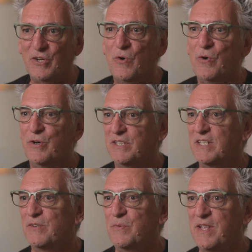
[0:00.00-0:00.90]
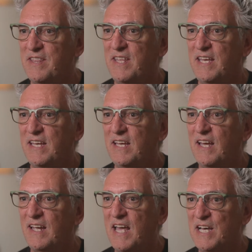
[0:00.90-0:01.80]
to cold with the
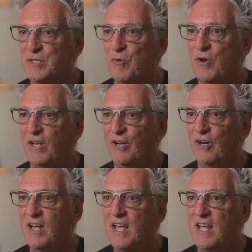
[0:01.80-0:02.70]
gas boiler.